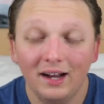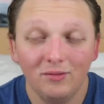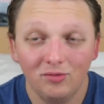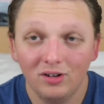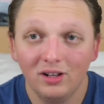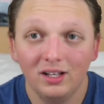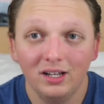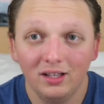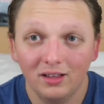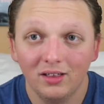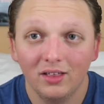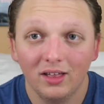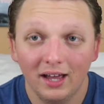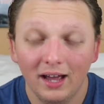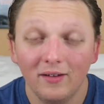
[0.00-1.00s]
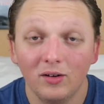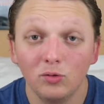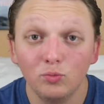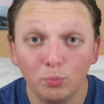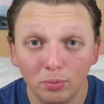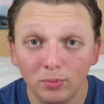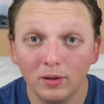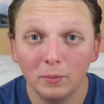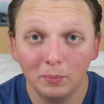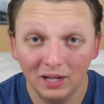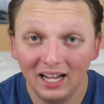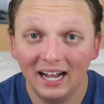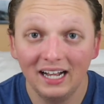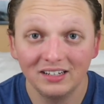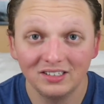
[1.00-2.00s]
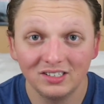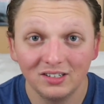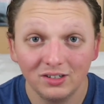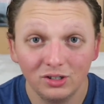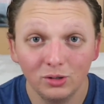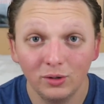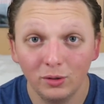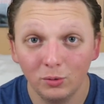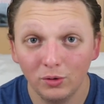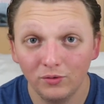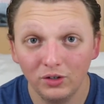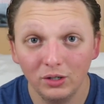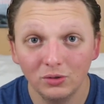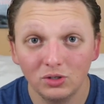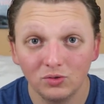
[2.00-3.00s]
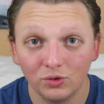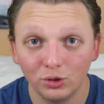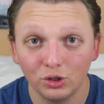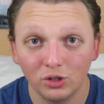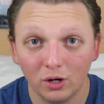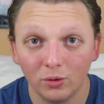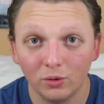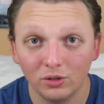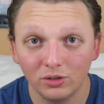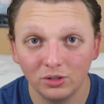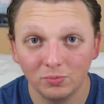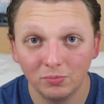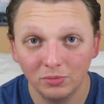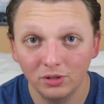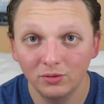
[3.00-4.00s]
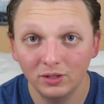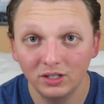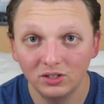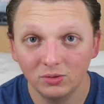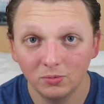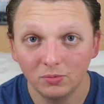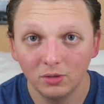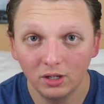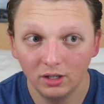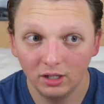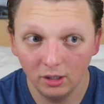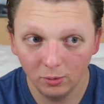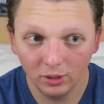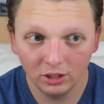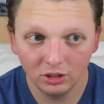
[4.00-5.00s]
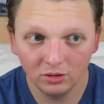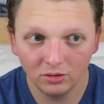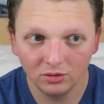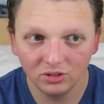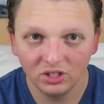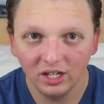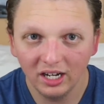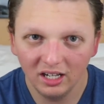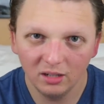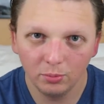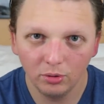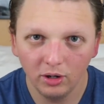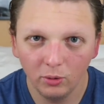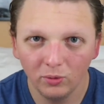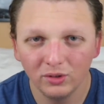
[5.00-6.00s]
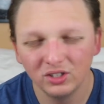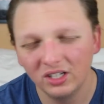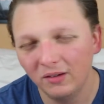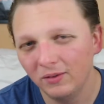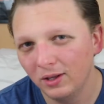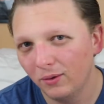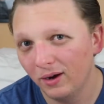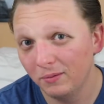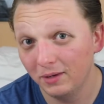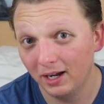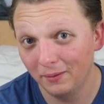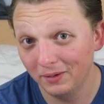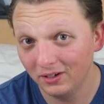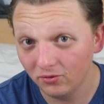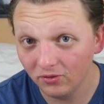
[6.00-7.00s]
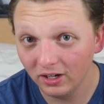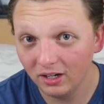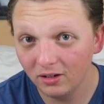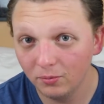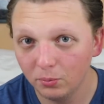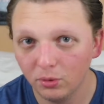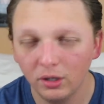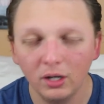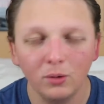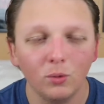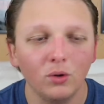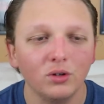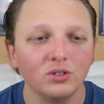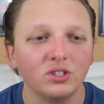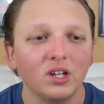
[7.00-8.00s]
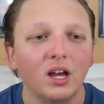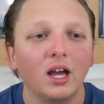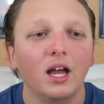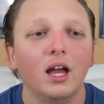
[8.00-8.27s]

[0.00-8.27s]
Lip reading: really had a blast doing reviews for Star Wars movies. The originals and the prequels, even though I'm not a big fan of prequels,